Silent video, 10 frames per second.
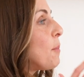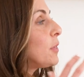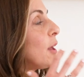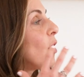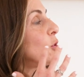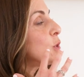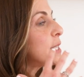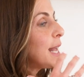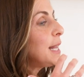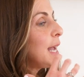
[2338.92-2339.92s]
But the
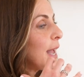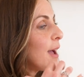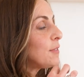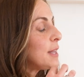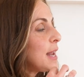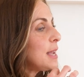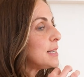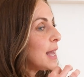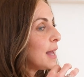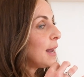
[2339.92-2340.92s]
understanding I have today
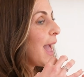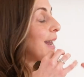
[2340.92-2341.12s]
is that,